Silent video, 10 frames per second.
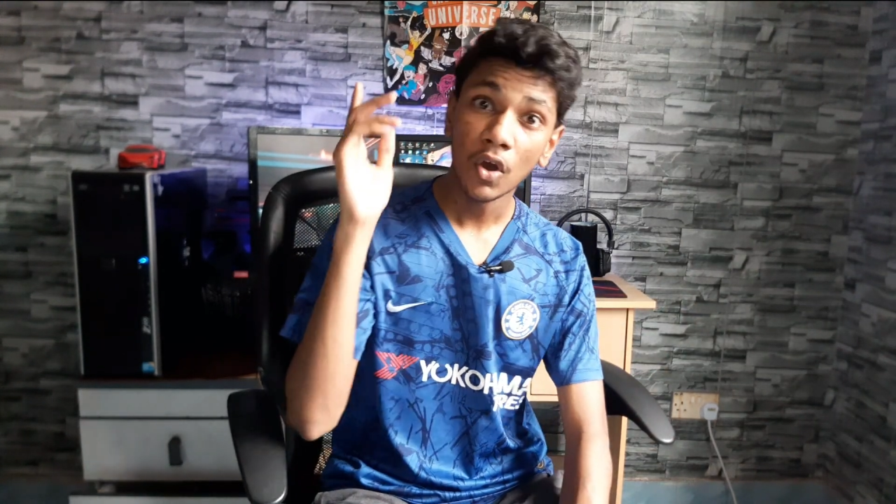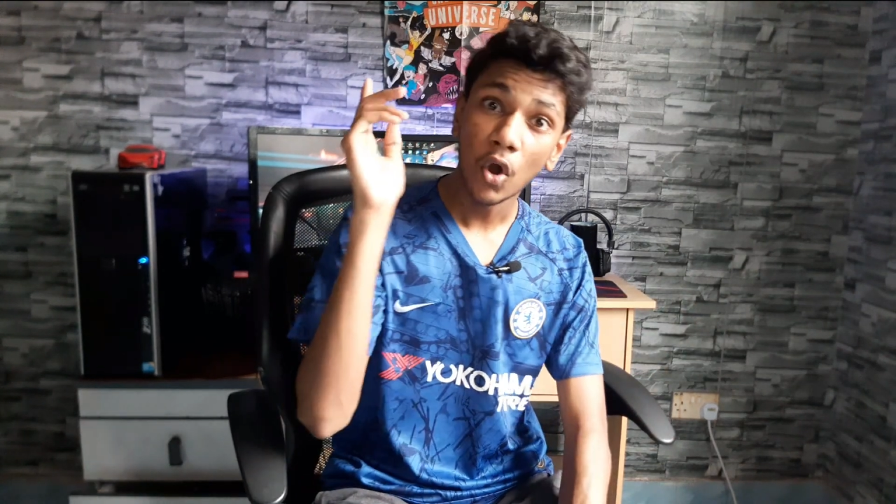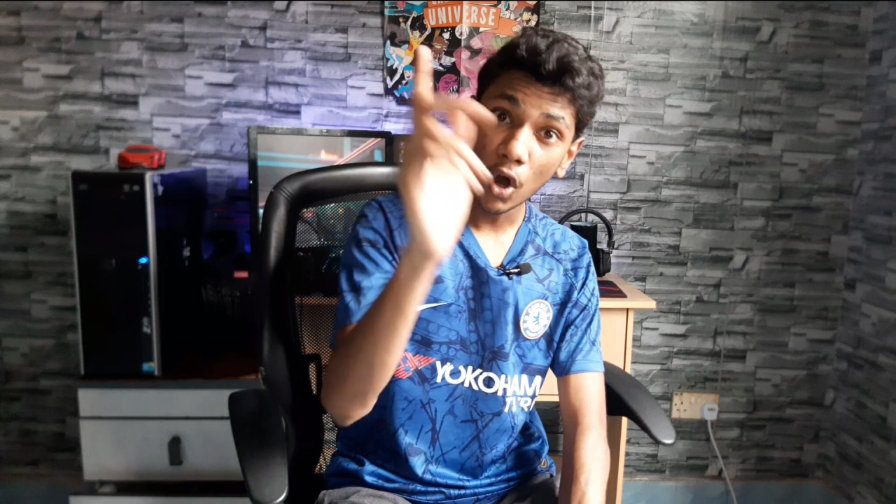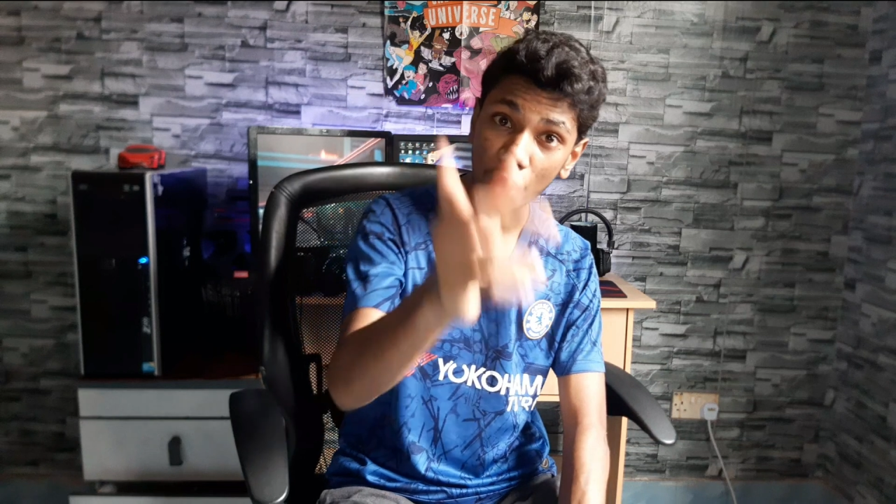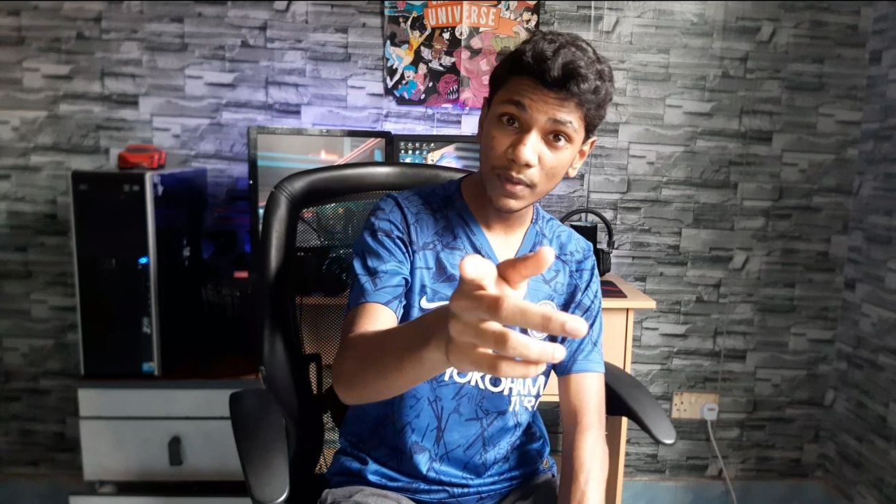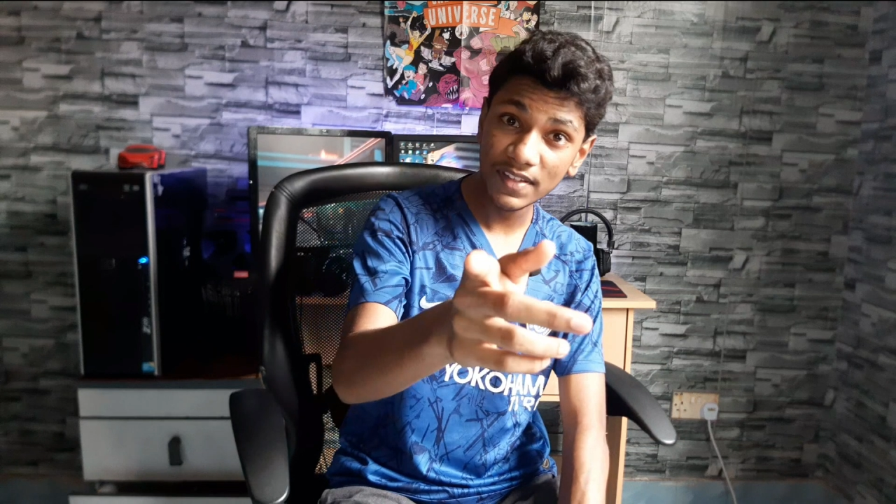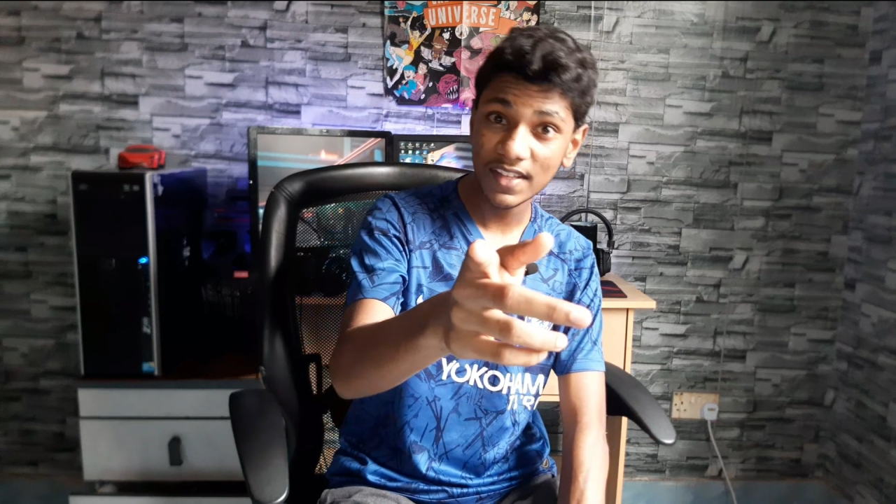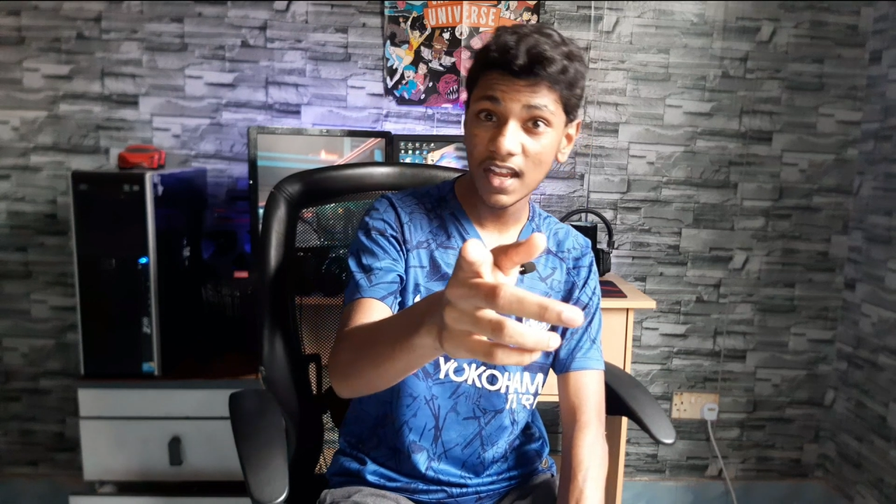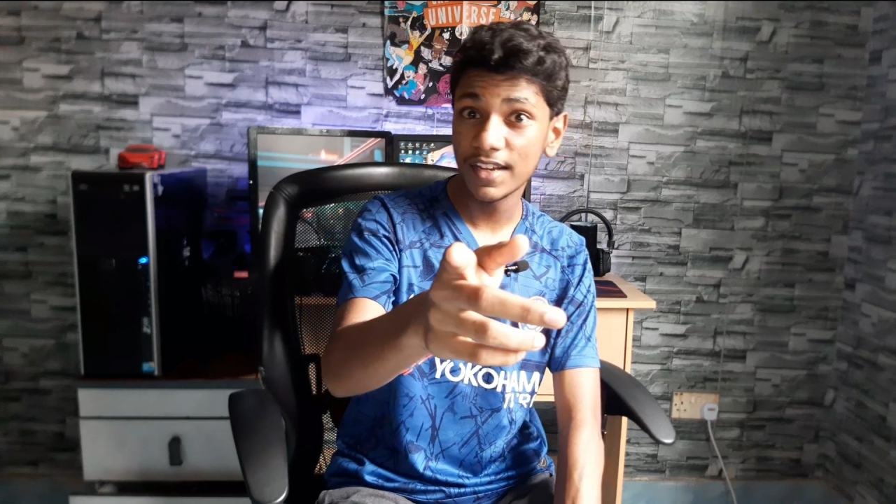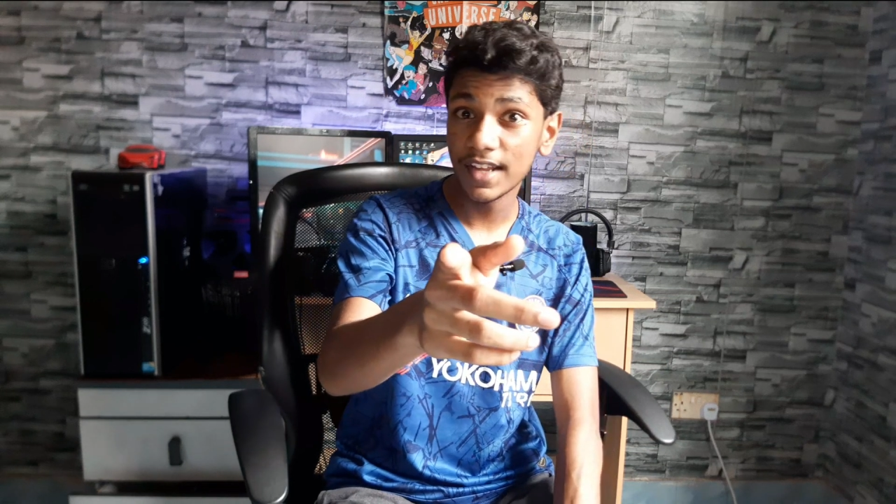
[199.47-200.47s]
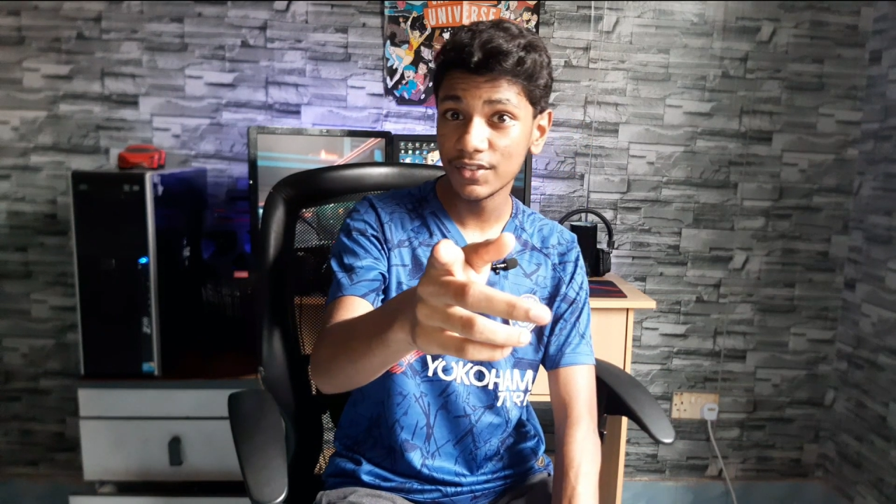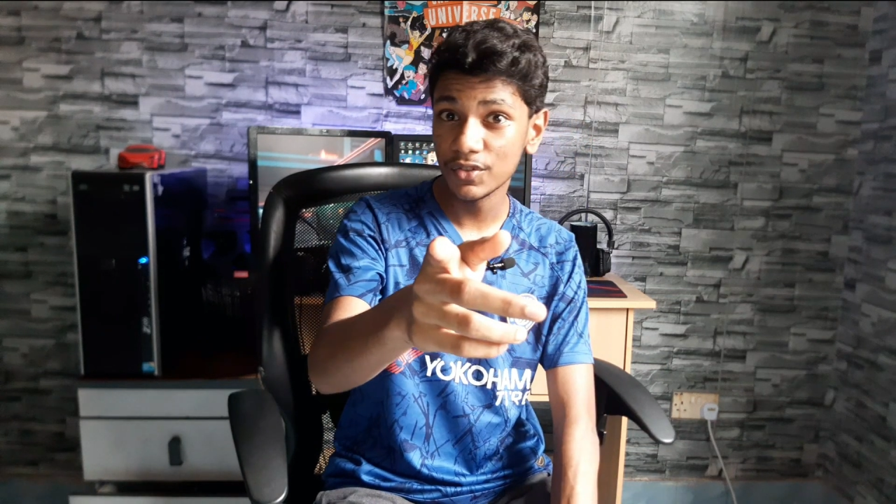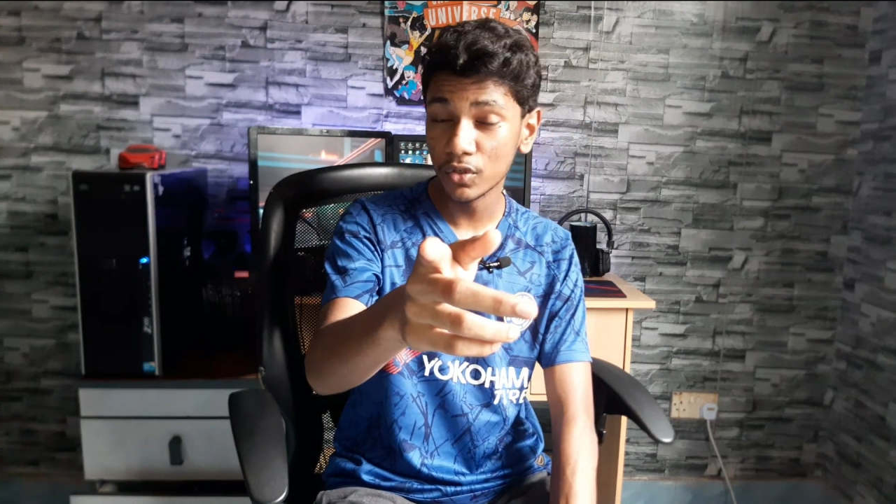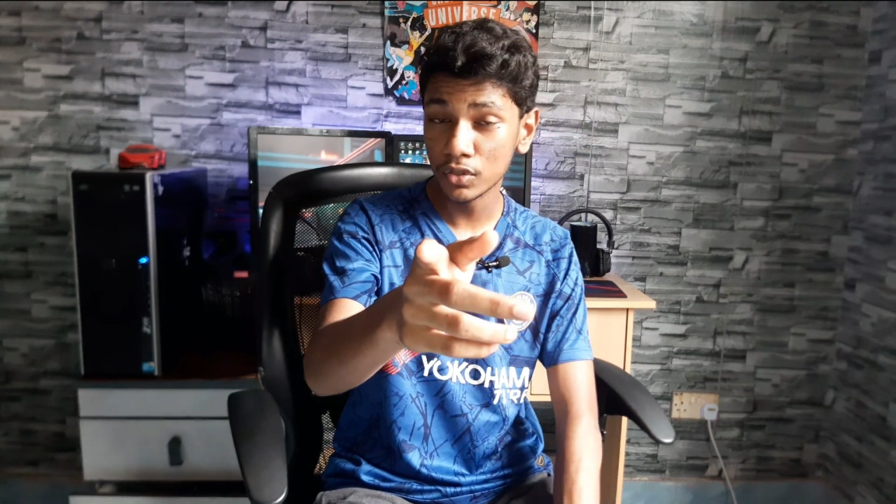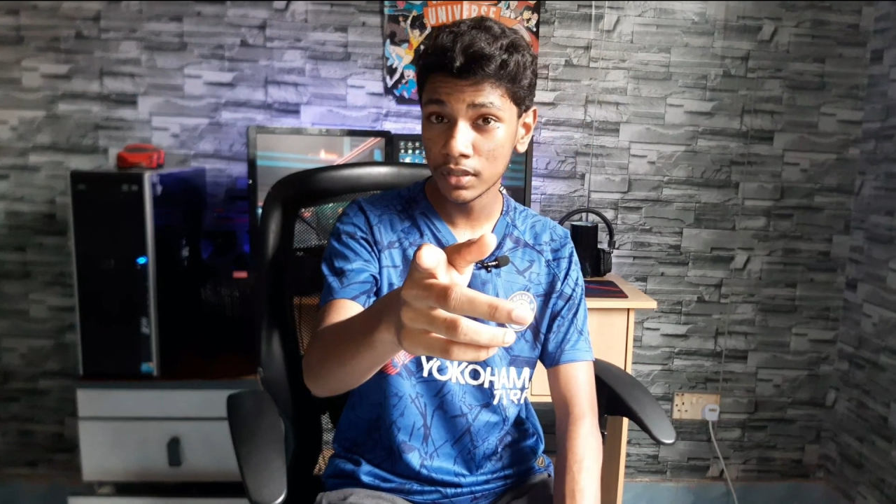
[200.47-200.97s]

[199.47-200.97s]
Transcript: Always sanitize your